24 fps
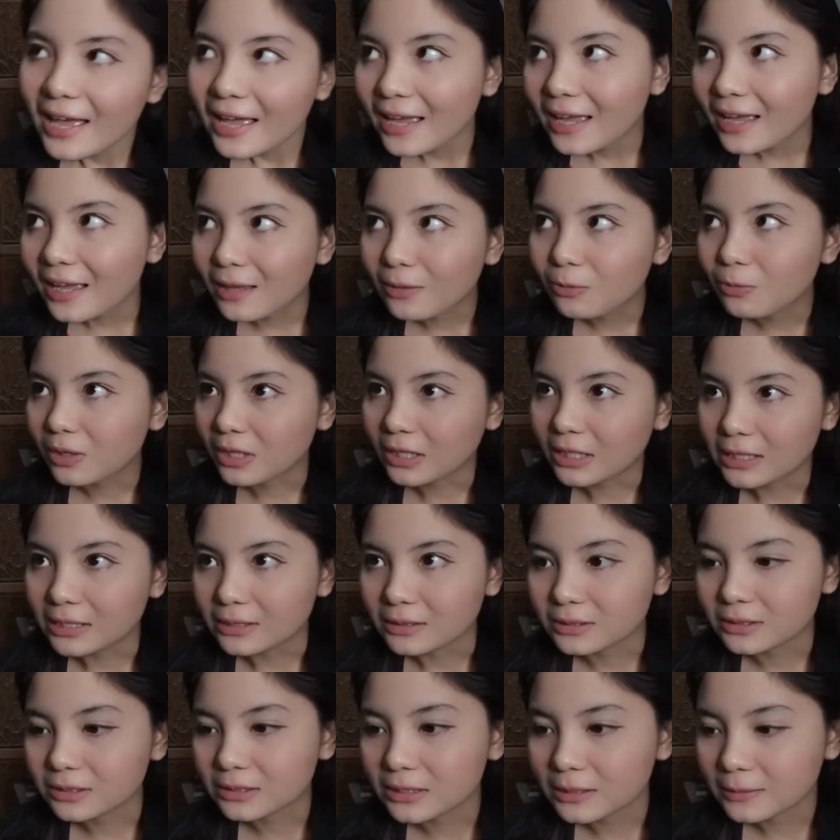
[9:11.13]
And what
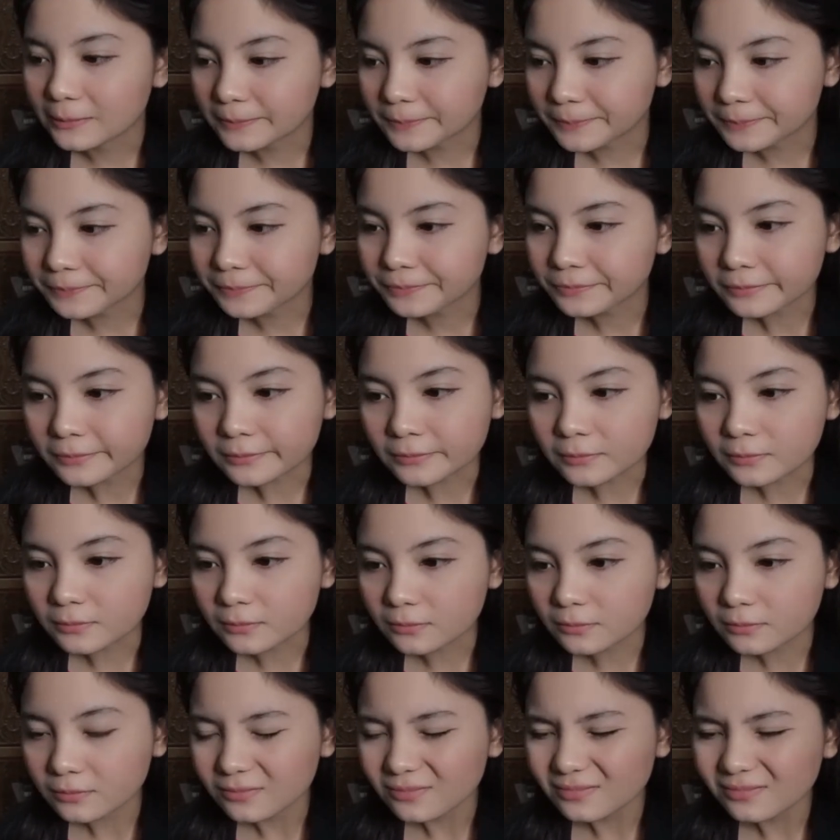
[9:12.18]
else?
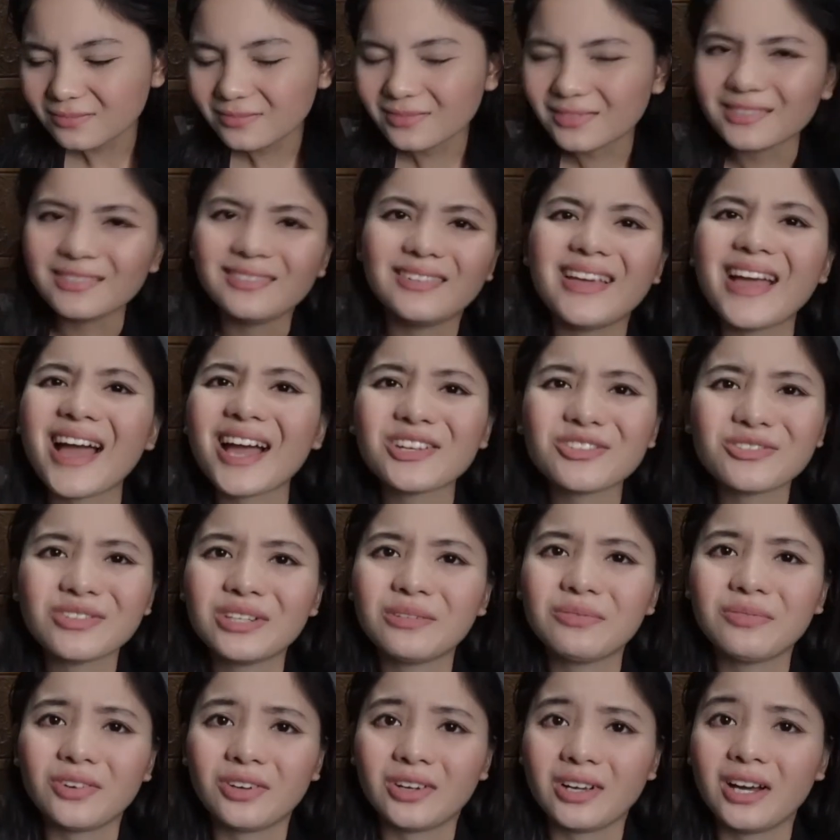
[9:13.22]
I actually
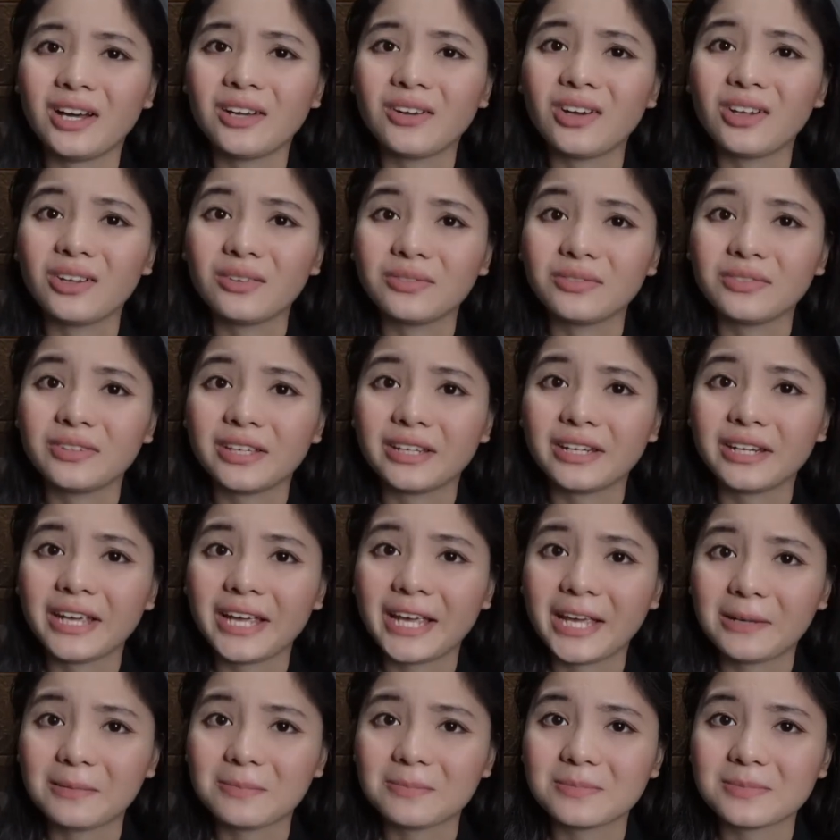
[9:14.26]
forgot all of the
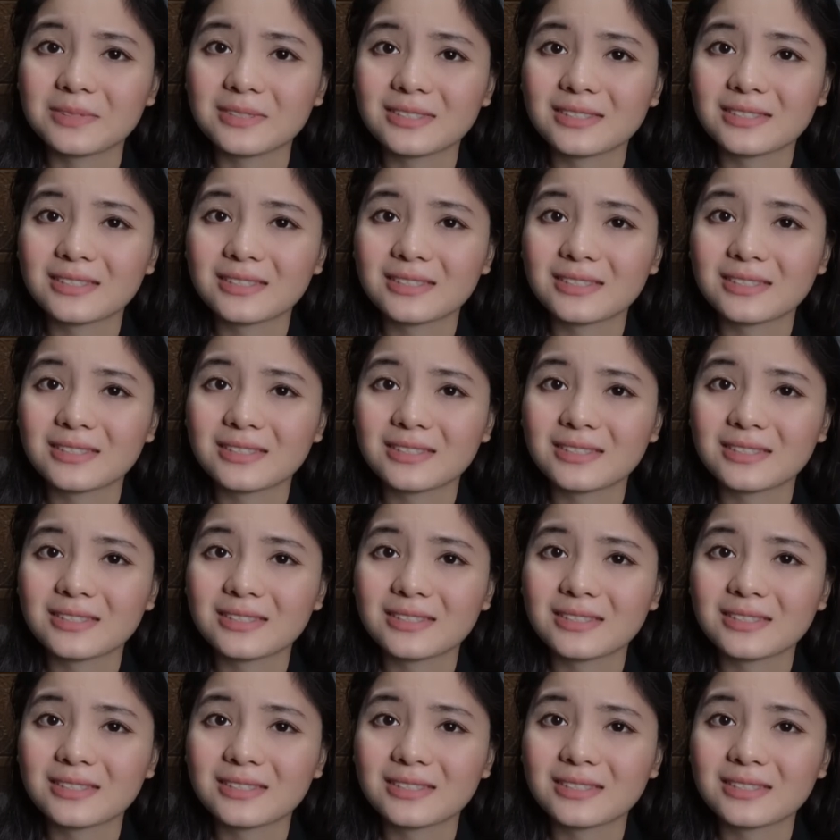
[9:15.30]
names.